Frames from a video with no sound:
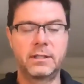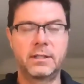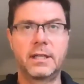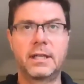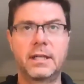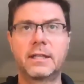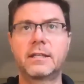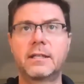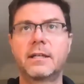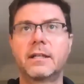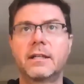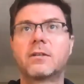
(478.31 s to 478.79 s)

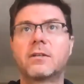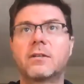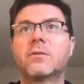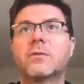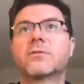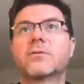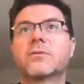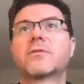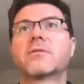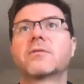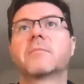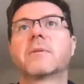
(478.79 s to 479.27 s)
that kind of
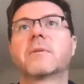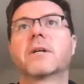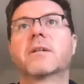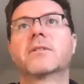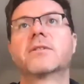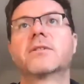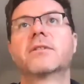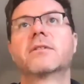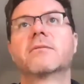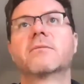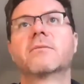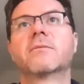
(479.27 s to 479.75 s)
coastal
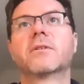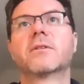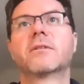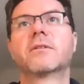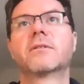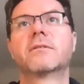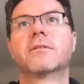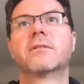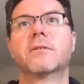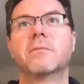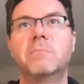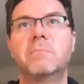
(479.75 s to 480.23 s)
margin work,
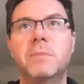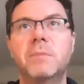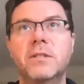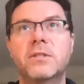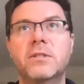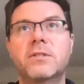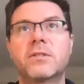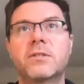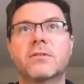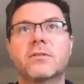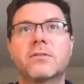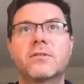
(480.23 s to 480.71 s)

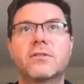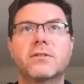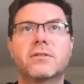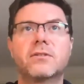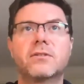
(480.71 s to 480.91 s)
beaches and